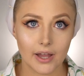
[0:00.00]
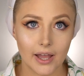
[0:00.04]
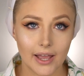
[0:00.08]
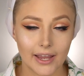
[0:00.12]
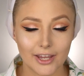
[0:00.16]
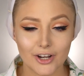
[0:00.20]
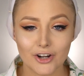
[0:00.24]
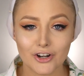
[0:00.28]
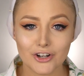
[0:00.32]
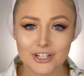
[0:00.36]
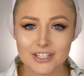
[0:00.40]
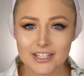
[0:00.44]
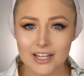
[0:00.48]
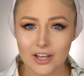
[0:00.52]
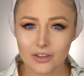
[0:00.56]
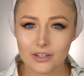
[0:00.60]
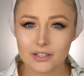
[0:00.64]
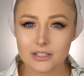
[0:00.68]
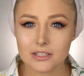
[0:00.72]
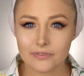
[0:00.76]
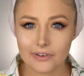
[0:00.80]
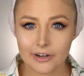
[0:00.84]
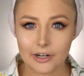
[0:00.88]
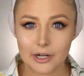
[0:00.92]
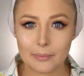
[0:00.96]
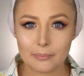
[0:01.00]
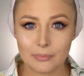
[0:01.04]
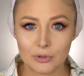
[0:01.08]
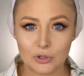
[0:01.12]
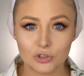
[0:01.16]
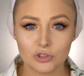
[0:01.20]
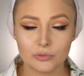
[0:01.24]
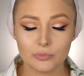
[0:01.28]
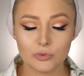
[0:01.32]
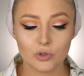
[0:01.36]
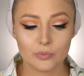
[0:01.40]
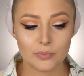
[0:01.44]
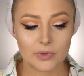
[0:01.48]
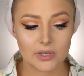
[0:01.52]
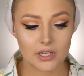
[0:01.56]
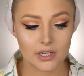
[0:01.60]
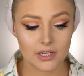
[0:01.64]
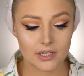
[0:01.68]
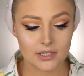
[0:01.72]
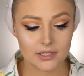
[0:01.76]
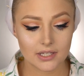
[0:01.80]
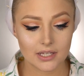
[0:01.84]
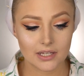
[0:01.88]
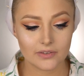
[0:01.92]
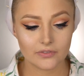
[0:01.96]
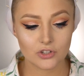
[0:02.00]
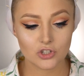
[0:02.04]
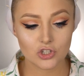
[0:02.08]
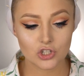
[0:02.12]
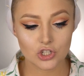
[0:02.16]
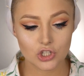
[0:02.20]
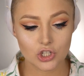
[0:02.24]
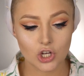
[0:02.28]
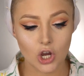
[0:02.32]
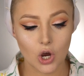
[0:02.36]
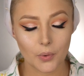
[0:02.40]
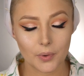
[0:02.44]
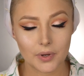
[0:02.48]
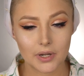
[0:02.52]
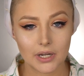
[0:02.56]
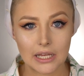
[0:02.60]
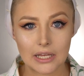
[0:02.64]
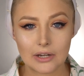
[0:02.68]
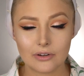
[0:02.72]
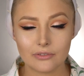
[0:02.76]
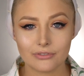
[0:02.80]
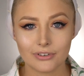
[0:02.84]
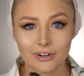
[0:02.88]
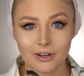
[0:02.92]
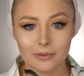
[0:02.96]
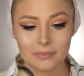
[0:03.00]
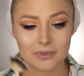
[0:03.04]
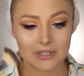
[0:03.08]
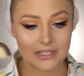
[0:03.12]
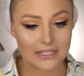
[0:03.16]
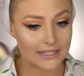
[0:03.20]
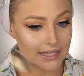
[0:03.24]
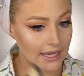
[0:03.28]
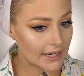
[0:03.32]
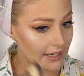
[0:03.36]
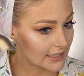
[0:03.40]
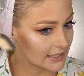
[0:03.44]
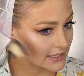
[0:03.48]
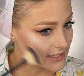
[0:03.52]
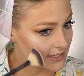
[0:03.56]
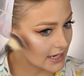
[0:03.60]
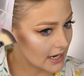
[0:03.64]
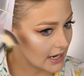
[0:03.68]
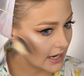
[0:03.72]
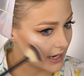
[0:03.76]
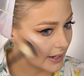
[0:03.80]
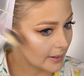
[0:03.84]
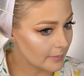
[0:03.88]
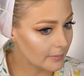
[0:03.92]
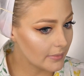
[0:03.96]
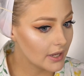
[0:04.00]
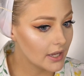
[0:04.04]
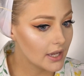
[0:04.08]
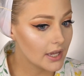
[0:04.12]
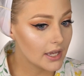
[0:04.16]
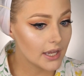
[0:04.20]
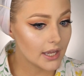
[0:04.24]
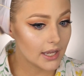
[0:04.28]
I can already tell it's very buildable because even just going in from the second time,